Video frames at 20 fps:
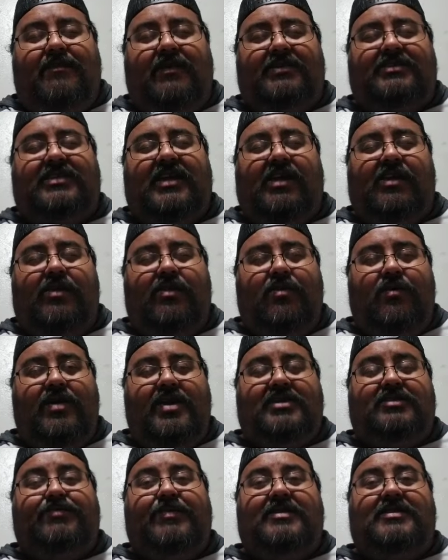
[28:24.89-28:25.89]
Sadanoi
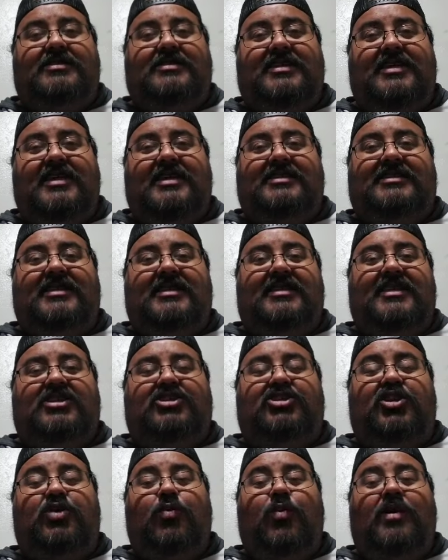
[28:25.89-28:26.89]
has been teasing that
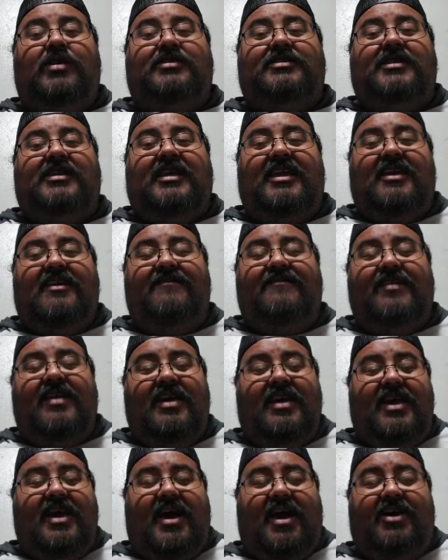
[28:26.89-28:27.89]
she wants to give
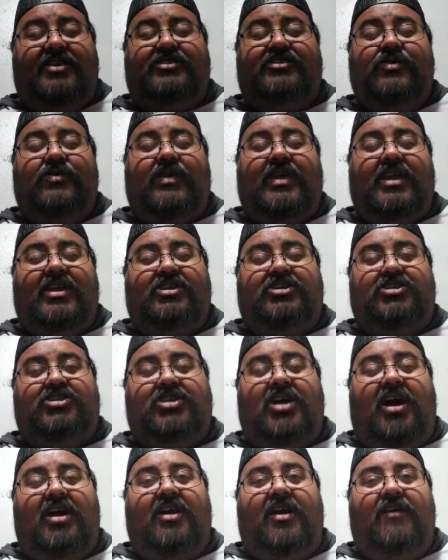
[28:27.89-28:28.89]
Azuki a
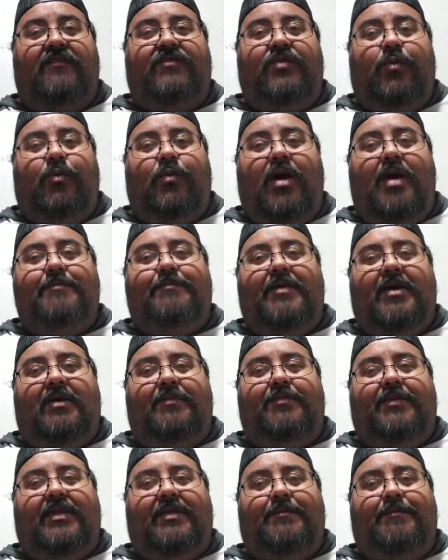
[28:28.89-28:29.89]
shot of the white belt,
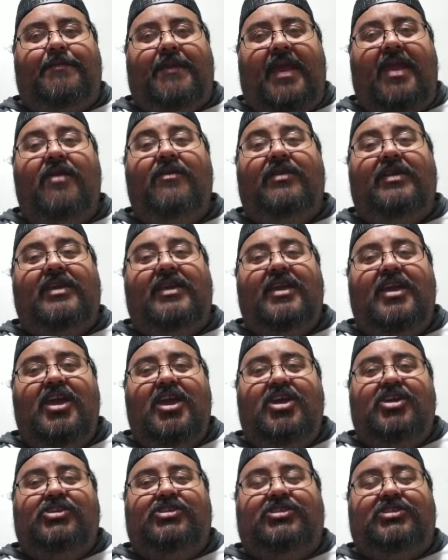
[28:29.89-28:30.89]
but apparently
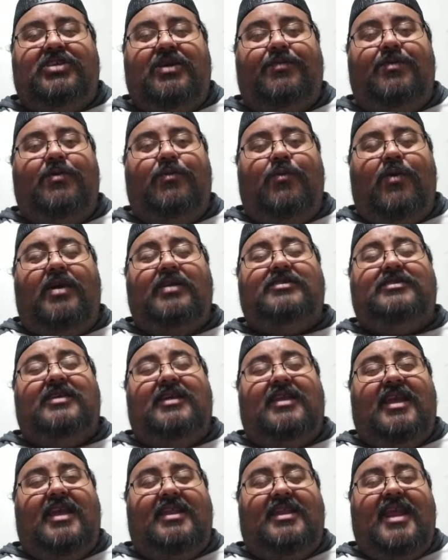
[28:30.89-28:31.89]
someone wants
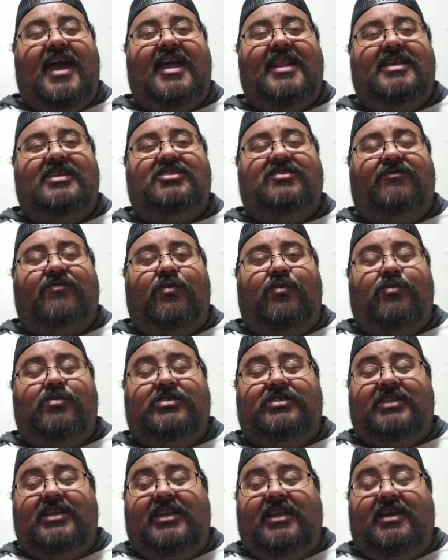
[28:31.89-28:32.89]
it, and that is, of
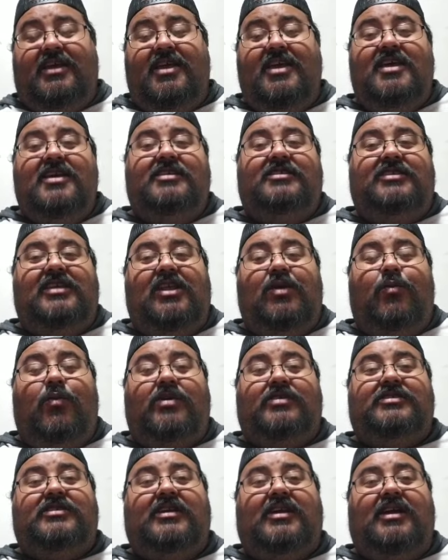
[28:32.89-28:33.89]
course, Xena. Xena
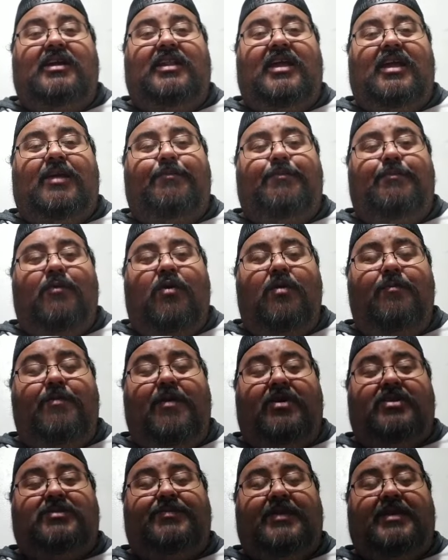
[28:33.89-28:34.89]
wants to collect more
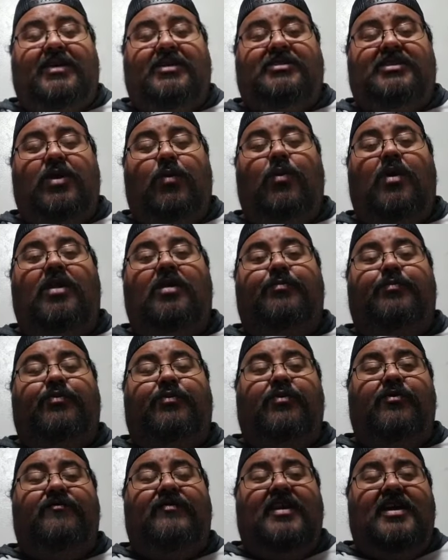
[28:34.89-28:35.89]
belts because they want to
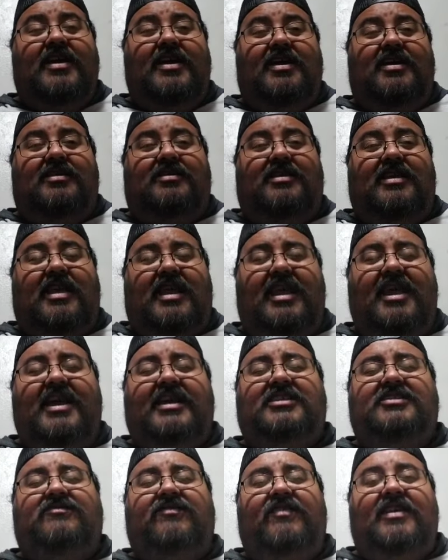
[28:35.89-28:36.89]
prove the
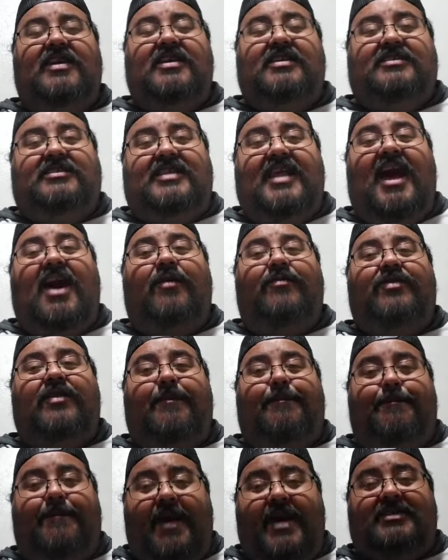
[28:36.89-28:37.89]
EXV is now the
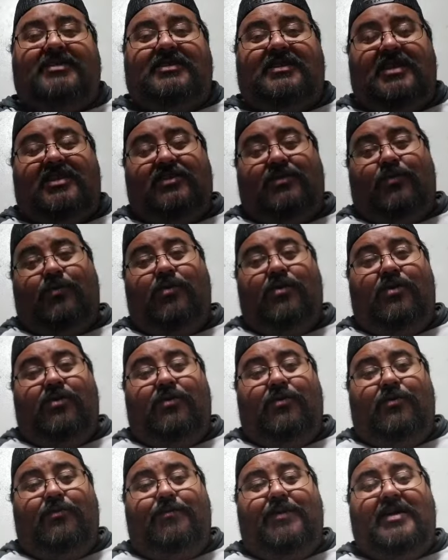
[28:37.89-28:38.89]
best in the
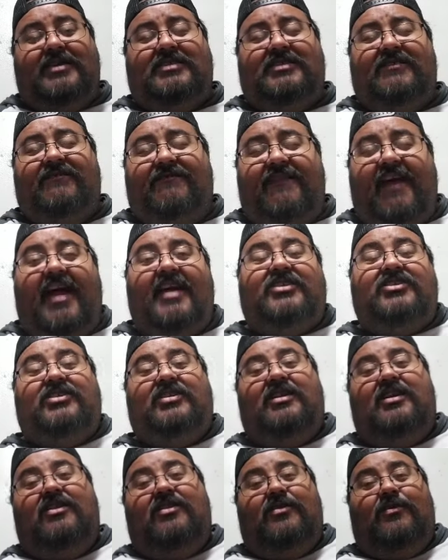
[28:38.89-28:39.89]
world, best
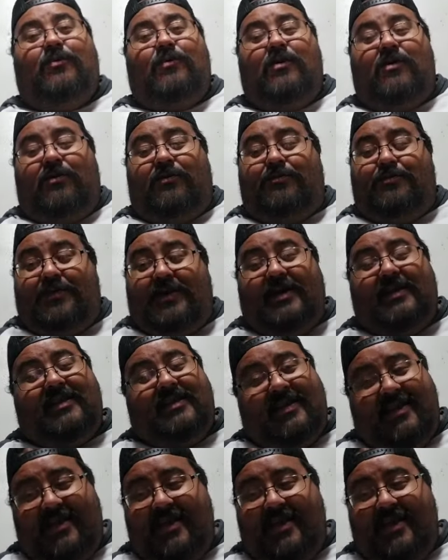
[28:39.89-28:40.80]
faction in the world. But